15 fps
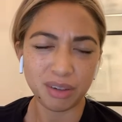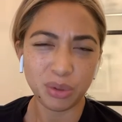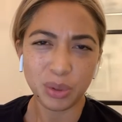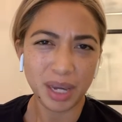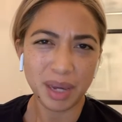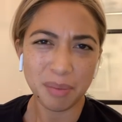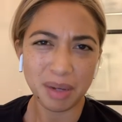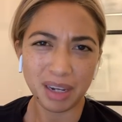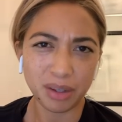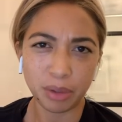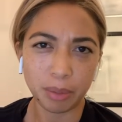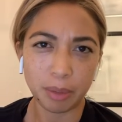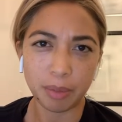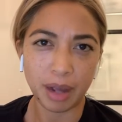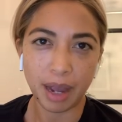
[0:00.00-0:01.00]
no
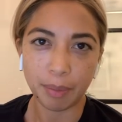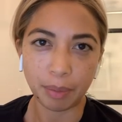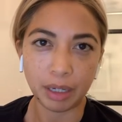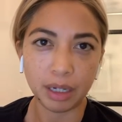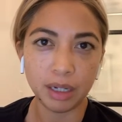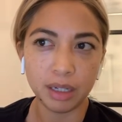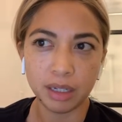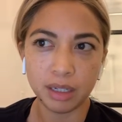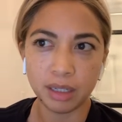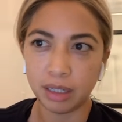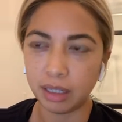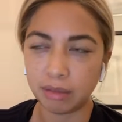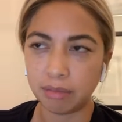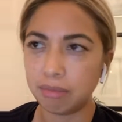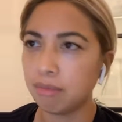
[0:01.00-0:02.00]
matter what,
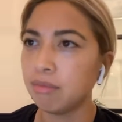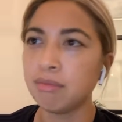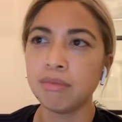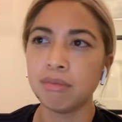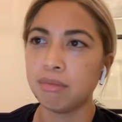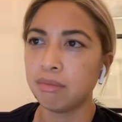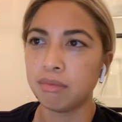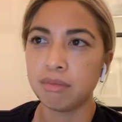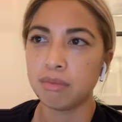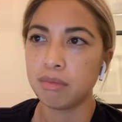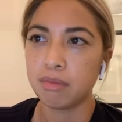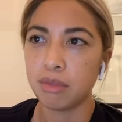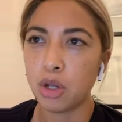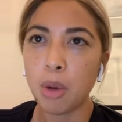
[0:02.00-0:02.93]
everyone's